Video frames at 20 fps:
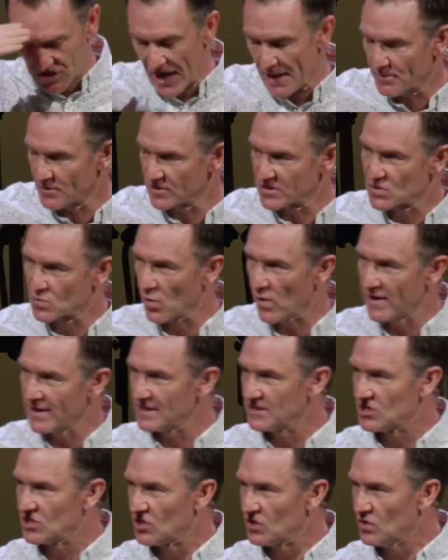chapters
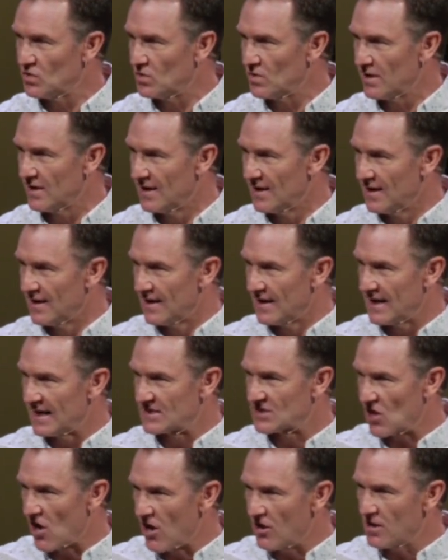1 and 2,
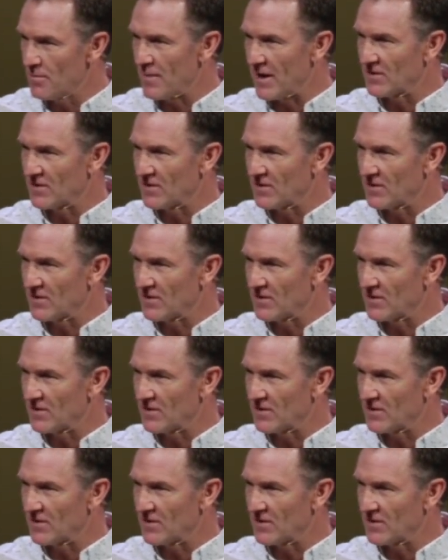it's all